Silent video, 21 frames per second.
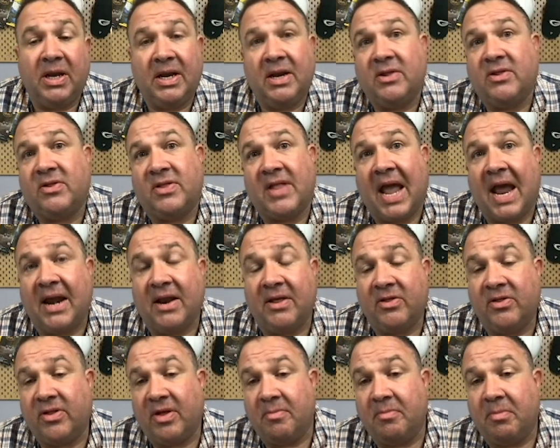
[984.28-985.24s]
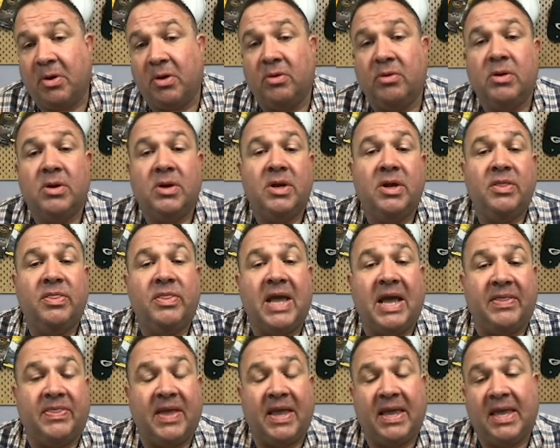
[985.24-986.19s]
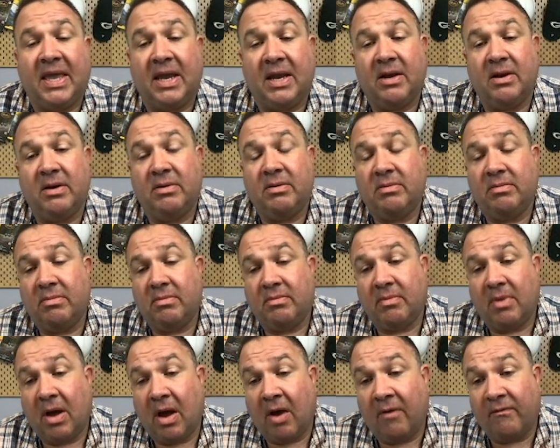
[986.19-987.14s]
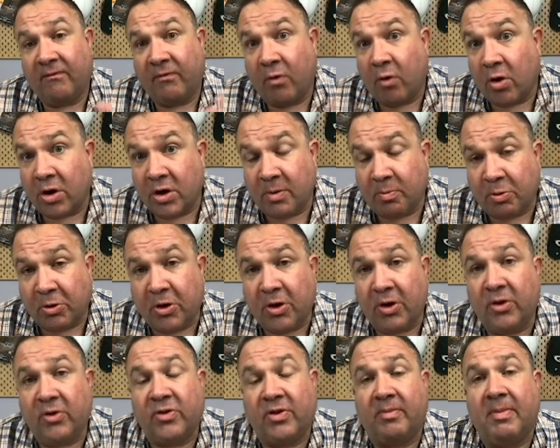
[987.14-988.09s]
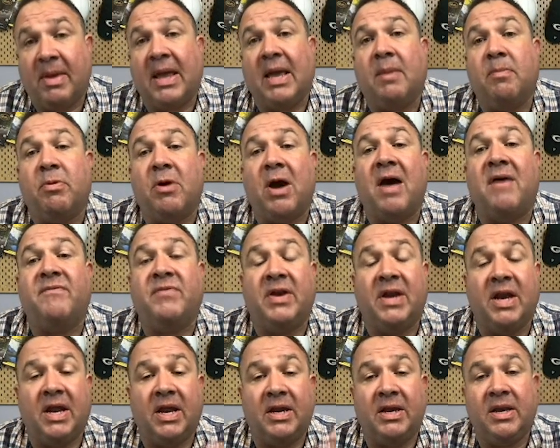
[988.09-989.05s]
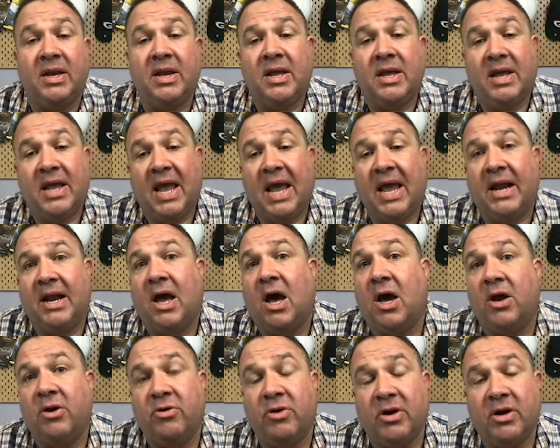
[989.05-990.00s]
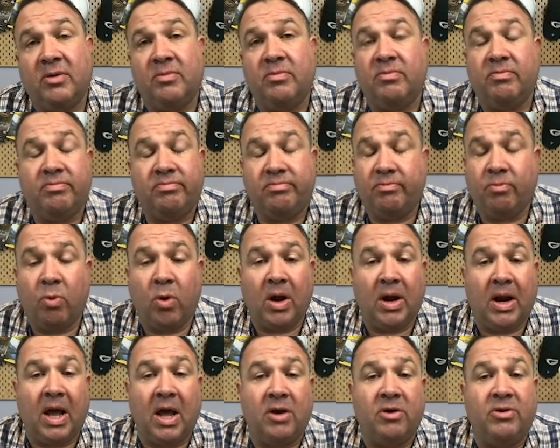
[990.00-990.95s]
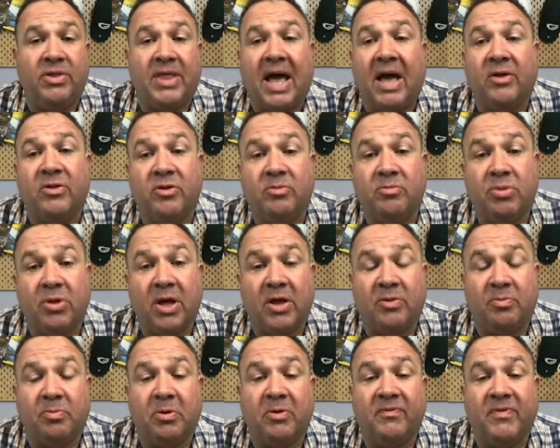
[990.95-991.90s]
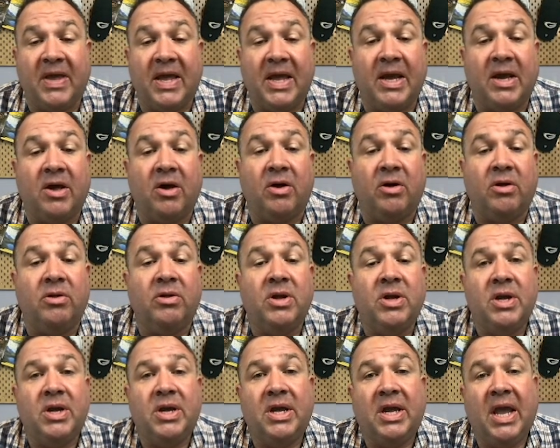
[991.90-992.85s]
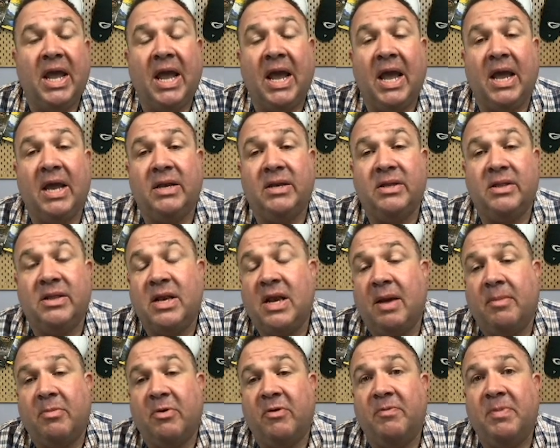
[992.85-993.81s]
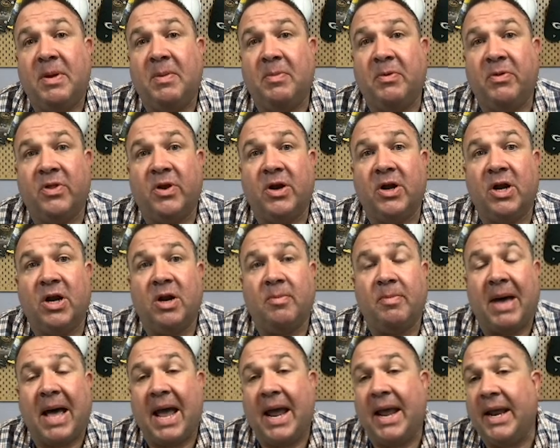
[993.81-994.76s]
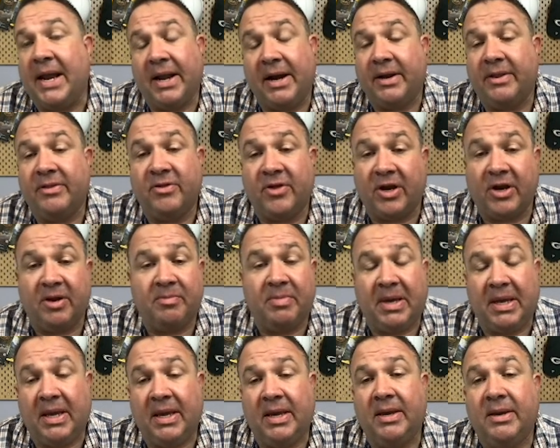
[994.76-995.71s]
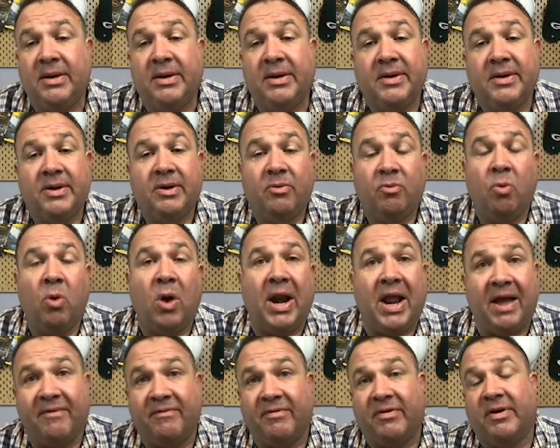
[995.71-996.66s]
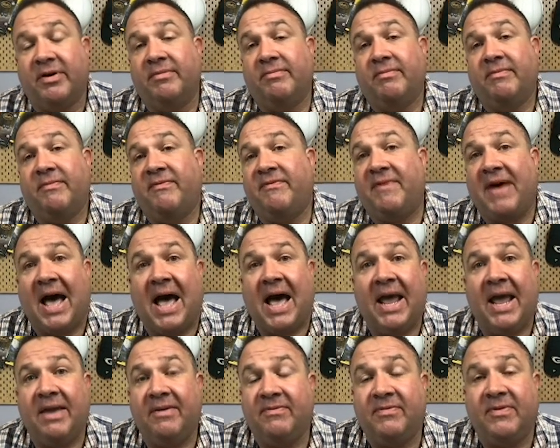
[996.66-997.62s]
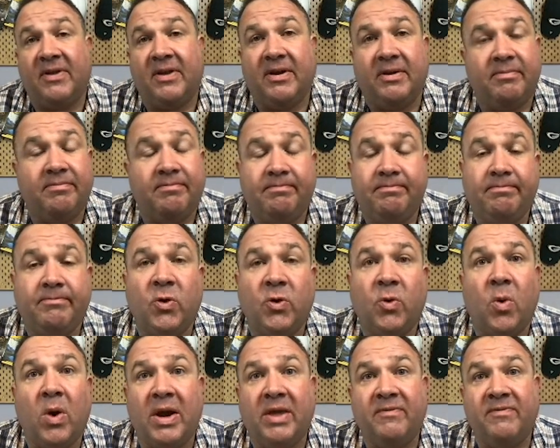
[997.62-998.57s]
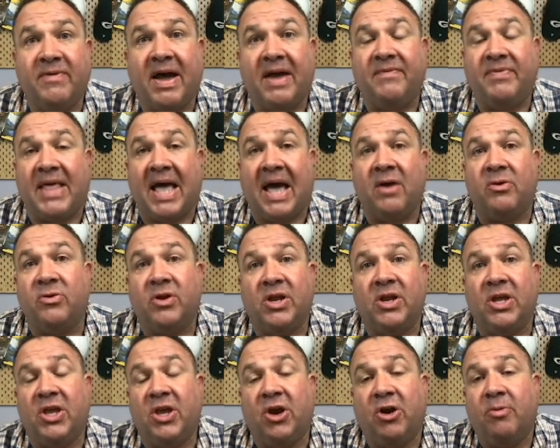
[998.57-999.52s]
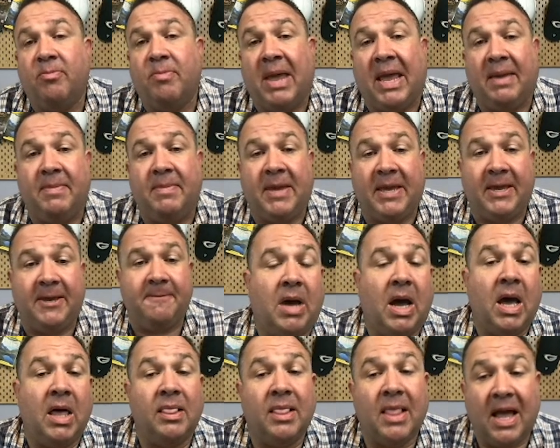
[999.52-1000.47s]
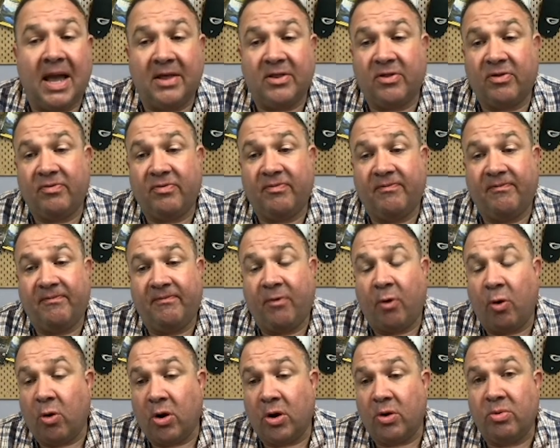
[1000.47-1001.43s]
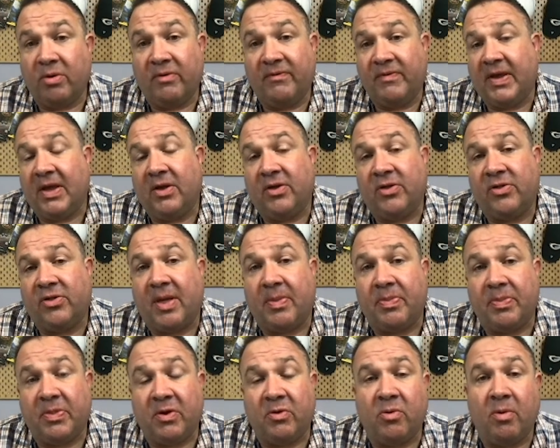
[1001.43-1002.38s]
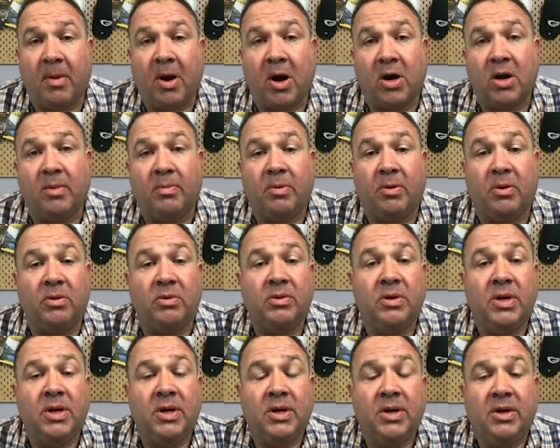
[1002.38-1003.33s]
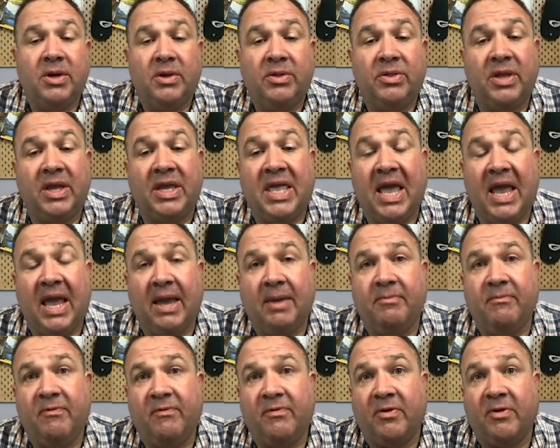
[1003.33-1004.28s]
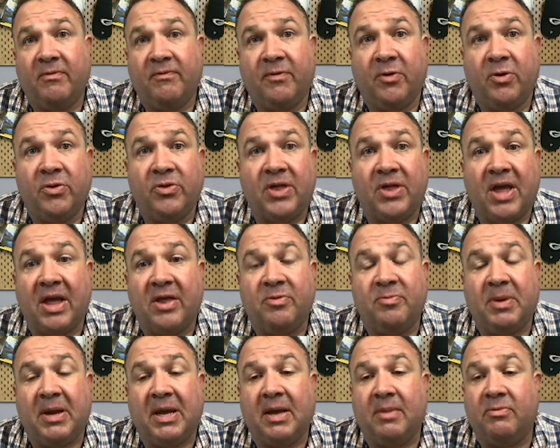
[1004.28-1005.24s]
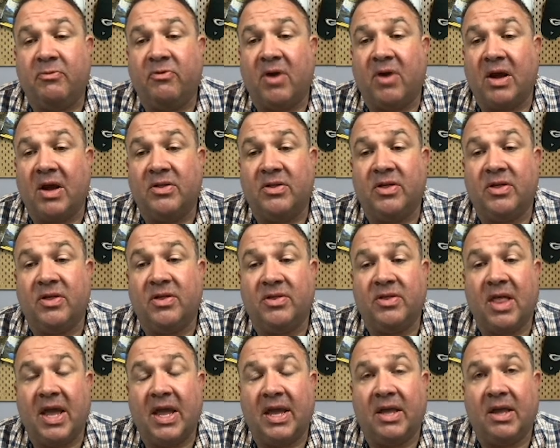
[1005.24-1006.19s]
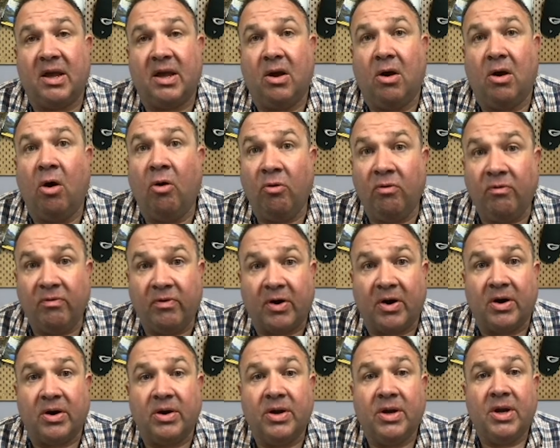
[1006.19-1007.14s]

a status symbol that they can afford to produce and make a profit in at 100,000 plus per vehicle. And the number of people that are going to buy it is going to be whatever, 5 to 25,000 a year, maybe. Unless Ford reveals something remarkable, the game for full-size pickup trucks is like over,